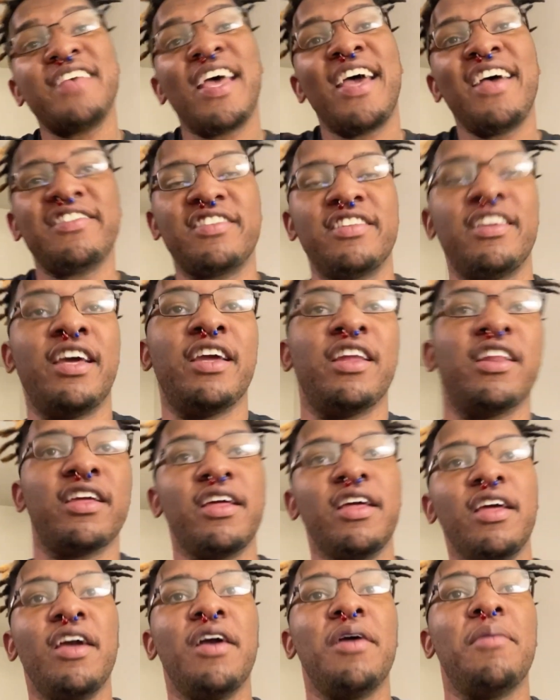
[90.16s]

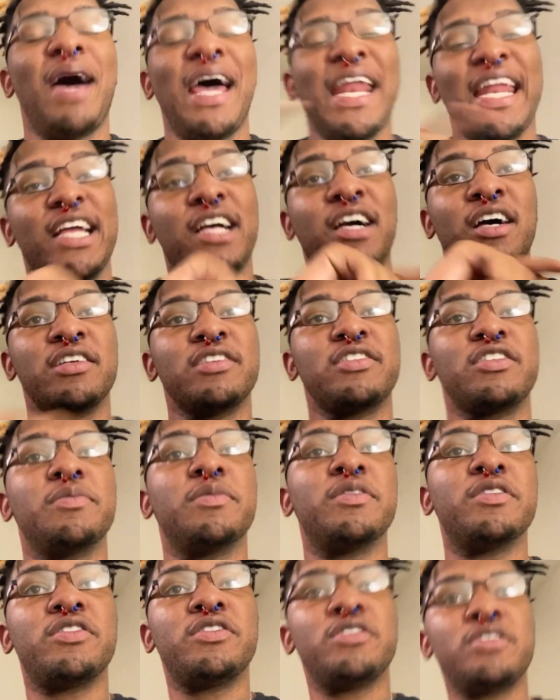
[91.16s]
assassinated by their
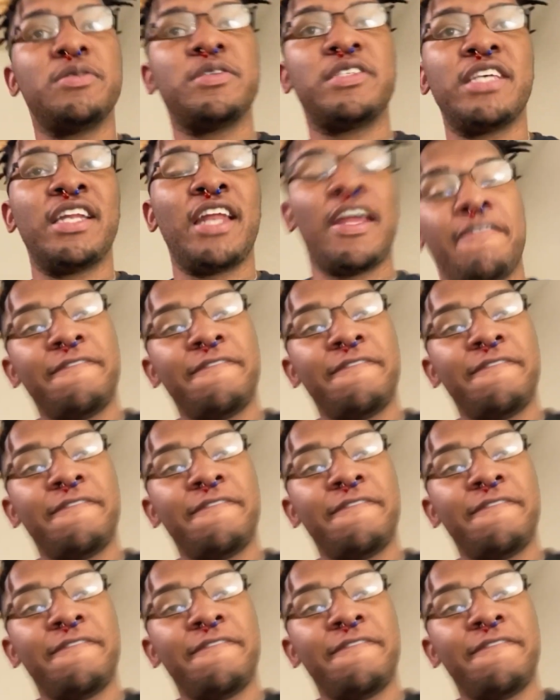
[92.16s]
customers. You know what I'm saying?